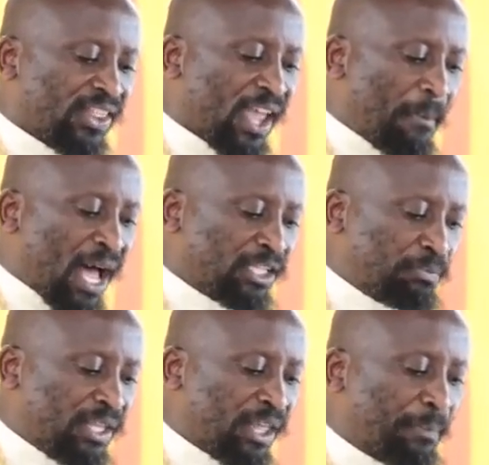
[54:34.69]
there
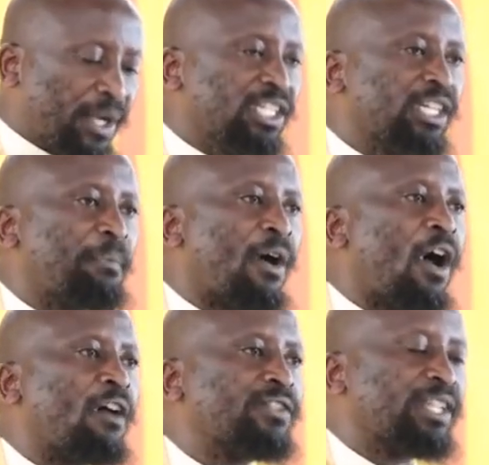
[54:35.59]
must be the
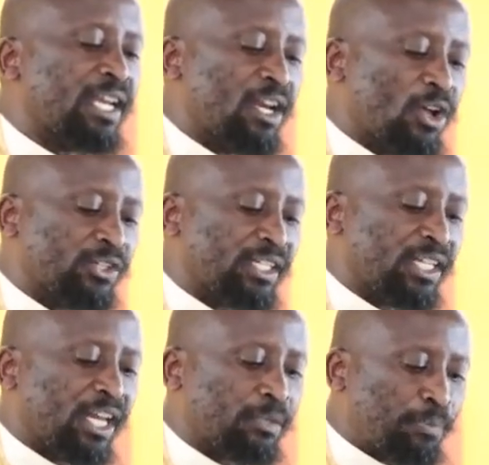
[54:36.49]
principle of
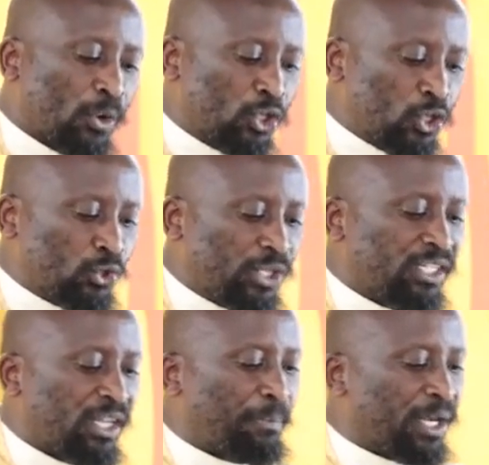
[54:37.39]
generosity that
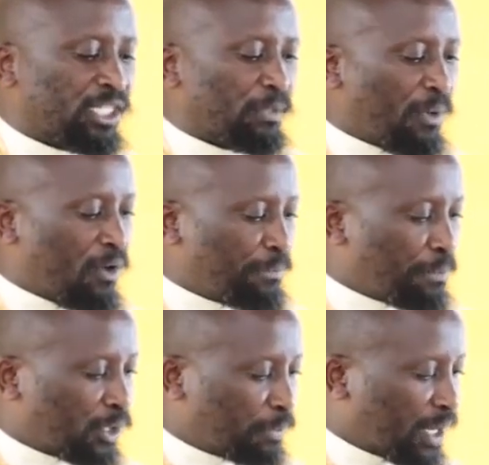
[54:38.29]
produces the principle of
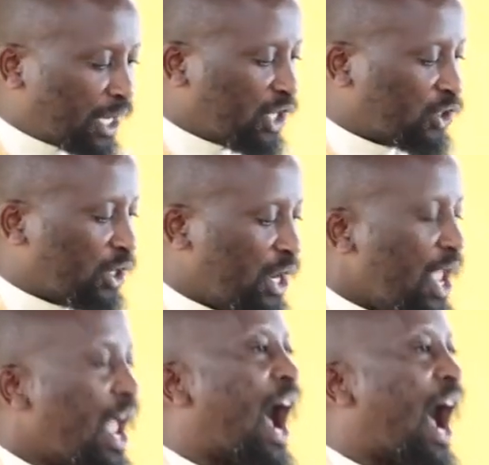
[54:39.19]
multiplication